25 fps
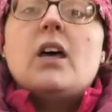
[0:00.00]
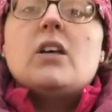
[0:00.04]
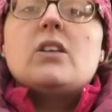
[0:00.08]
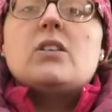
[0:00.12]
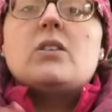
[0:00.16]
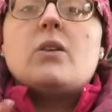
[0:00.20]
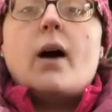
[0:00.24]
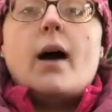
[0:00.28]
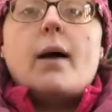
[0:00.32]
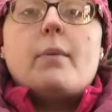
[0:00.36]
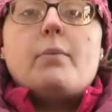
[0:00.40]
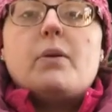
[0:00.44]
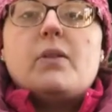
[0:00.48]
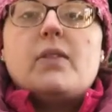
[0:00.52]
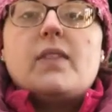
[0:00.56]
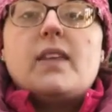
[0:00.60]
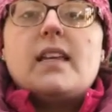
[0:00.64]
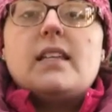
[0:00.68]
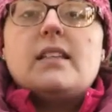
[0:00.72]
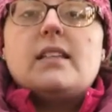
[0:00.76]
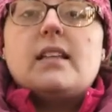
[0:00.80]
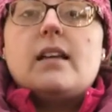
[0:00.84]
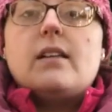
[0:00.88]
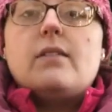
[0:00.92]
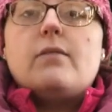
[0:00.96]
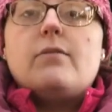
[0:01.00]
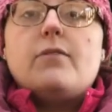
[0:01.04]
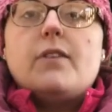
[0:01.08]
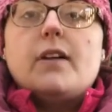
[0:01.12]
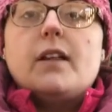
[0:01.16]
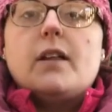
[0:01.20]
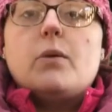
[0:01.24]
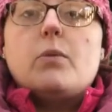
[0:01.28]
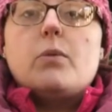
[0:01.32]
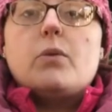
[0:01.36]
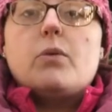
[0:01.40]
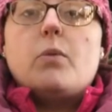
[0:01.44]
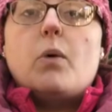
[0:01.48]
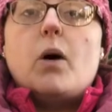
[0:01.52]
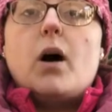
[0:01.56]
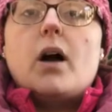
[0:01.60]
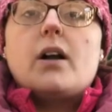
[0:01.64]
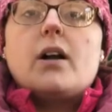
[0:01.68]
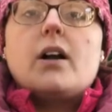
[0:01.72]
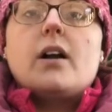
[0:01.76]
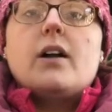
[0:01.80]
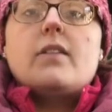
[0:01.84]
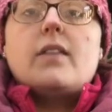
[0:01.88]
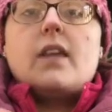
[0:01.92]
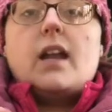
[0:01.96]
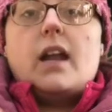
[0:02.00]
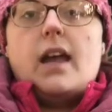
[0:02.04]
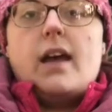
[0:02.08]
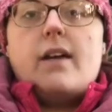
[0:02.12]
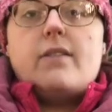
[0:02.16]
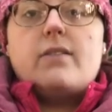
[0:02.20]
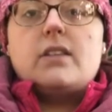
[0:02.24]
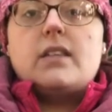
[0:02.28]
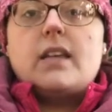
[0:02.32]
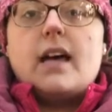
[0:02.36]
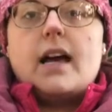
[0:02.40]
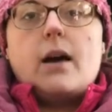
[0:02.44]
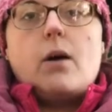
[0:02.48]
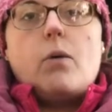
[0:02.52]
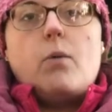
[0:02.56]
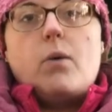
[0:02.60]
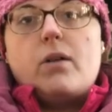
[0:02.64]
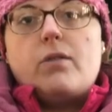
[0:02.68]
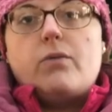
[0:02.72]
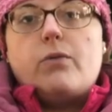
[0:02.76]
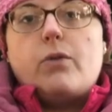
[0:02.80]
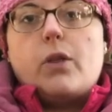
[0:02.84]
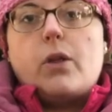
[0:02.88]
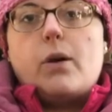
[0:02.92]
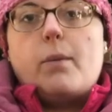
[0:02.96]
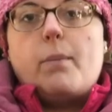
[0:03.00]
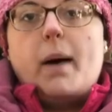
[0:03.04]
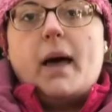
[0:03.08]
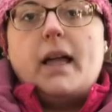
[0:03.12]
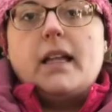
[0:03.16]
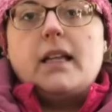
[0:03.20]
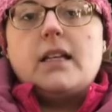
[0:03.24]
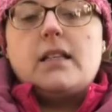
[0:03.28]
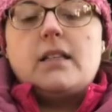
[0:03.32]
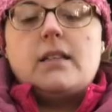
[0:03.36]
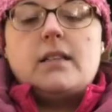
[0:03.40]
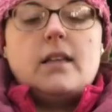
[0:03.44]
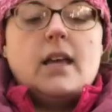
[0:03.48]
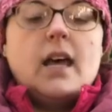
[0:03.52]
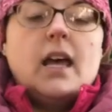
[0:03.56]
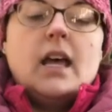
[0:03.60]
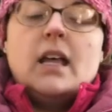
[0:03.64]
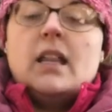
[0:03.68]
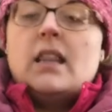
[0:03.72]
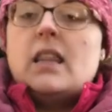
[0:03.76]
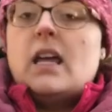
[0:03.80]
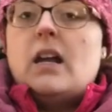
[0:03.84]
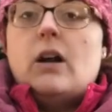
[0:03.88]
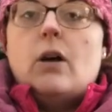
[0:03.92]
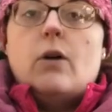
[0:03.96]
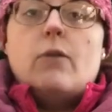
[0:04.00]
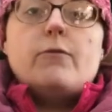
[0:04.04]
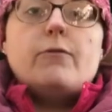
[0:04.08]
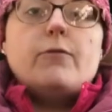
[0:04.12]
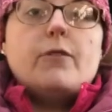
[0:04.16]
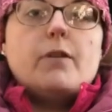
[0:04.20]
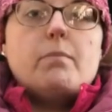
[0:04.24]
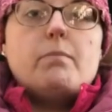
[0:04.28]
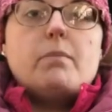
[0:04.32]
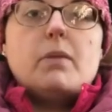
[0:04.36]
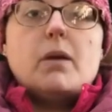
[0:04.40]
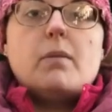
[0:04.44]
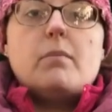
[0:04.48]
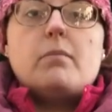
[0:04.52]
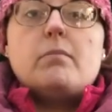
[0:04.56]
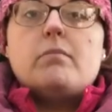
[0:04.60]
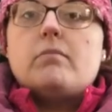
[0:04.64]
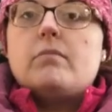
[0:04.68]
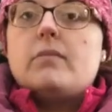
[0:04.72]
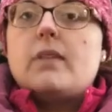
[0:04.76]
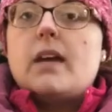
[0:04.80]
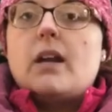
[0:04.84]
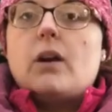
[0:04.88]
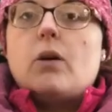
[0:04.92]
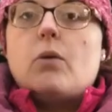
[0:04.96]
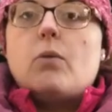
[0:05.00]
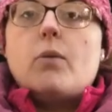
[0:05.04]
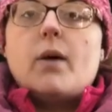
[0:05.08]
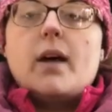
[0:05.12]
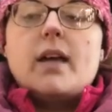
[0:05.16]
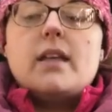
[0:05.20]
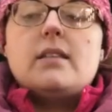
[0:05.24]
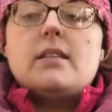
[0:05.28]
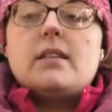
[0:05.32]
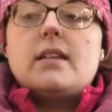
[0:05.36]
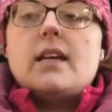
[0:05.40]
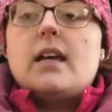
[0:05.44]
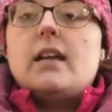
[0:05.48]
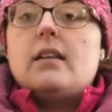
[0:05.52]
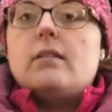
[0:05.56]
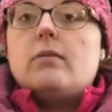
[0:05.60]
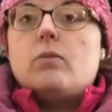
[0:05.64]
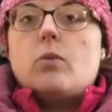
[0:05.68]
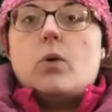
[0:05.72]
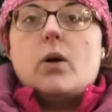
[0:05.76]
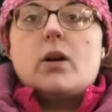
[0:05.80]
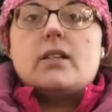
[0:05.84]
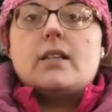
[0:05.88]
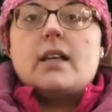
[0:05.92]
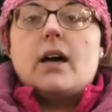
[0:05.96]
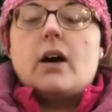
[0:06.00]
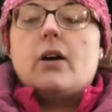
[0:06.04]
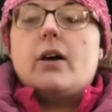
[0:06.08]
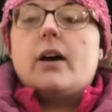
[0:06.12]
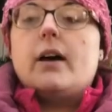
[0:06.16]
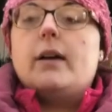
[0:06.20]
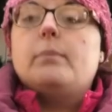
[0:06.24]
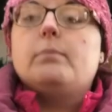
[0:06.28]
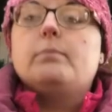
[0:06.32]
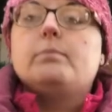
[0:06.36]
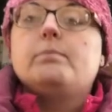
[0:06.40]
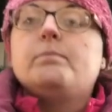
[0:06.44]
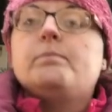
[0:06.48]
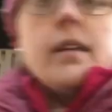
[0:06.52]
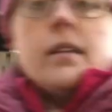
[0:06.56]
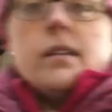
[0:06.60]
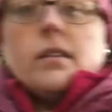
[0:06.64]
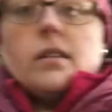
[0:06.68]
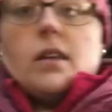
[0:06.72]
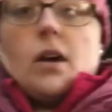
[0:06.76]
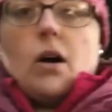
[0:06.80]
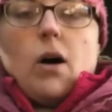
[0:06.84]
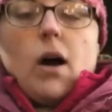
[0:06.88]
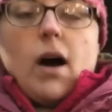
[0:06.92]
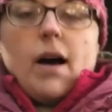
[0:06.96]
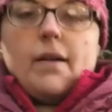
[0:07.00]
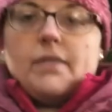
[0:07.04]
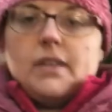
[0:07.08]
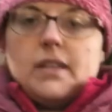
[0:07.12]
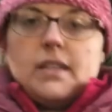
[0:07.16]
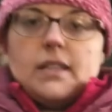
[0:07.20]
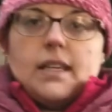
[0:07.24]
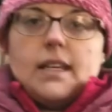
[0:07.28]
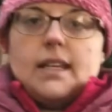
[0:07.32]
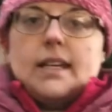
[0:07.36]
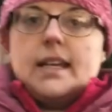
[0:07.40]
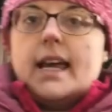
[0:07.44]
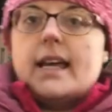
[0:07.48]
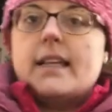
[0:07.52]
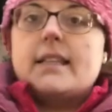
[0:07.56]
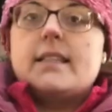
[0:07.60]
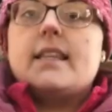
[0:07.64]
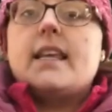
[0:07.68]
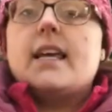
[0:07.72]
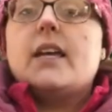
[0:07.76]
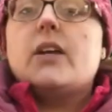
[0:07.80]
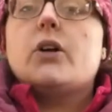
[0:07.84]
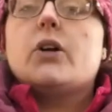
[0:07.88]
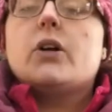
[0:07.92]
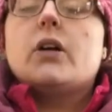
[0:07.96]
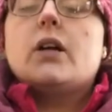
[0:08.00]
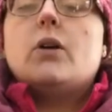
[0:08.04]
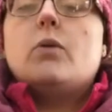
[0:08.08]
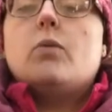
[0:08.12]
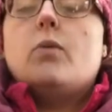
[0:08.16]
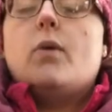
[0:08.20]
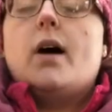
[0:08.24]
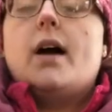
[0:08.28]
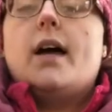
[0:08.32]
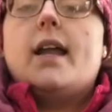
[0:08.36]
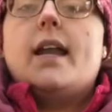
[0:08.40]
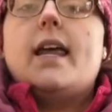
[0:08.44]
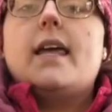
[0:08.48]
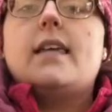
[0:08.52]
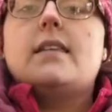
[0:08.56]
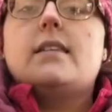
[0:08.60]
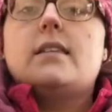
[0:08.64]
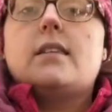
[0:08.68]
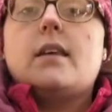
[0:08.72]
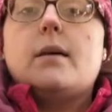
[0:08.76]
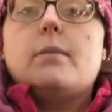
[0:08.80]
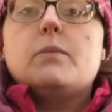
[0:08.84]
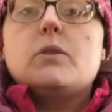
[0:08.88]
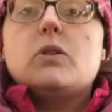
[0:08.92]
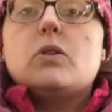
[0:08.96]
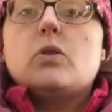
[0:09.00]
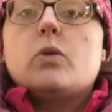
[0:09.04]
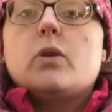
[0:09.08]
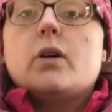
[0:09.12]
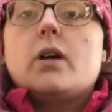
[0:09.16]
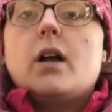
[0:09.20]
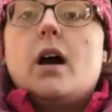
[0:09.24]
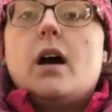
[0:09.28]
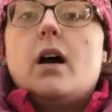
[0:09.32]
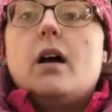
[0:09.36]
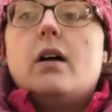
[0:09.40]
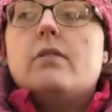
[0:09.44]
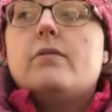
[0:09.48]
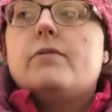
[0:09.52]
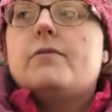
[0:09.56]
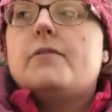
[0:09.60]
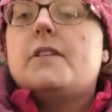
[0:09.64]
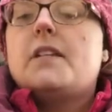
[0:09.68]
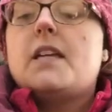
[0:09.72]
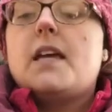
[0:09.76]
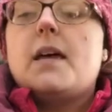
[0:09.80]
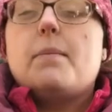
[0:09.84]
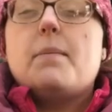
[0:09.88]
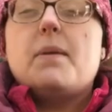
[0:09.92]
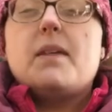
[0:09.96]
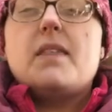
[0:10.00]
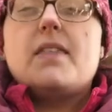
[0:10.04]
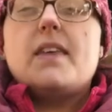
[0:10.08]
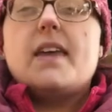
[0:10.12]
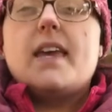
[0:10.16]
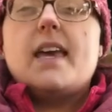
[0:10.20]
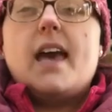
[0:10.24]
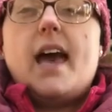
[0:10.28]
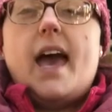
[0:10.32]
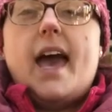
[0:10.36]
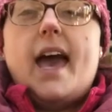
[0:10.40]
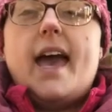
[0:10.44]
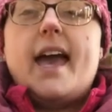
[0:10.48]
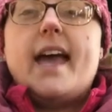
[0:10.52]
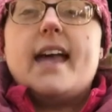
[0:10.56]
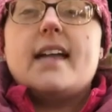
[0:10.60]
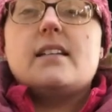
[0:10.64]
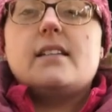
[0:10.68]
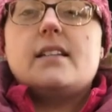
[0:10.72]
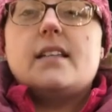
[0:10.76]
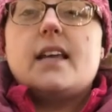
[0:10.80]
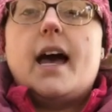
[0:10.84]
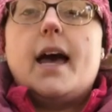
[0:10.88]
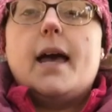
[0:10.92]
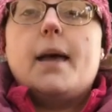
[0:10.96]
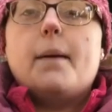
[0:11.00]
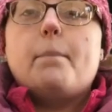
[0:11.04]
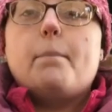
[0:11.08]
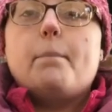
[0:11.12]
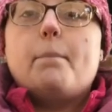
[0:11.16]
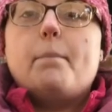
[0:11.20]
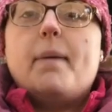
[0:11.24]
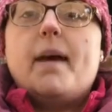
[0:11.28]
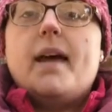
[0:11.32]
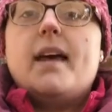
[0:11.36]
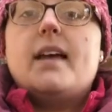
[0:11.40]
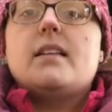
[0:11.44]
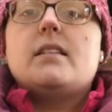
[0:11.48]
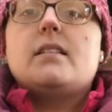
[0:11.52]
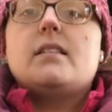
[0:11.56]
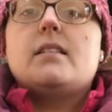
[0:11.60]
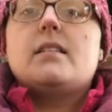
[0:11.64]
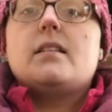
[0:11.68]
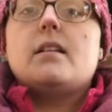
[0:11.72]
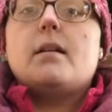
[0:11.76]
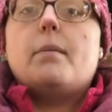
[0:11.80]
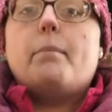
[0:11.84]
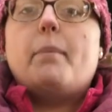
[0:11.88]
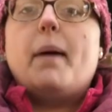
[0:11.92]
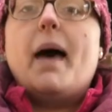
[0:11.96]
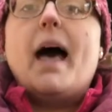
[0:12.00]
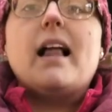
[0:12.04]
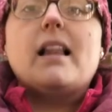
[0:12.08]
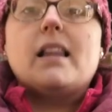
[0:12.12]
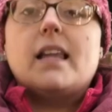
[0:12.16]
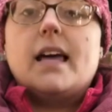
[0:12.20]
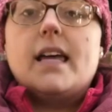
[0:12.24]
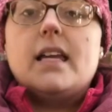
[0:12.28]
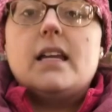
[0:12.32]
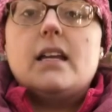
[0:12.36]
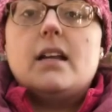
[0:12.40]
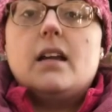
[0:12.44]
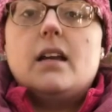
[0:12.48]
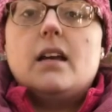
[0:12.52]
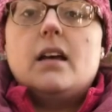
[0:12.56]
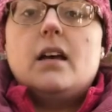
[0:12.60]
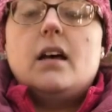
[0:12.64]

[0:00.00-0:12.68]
so I put these in, fill it with water, and then I have a second one for their pellets. They don't flip them, they don't waste it, works out good. So obviously next thing you're going to want is some sort of Timothy hay type based pellet.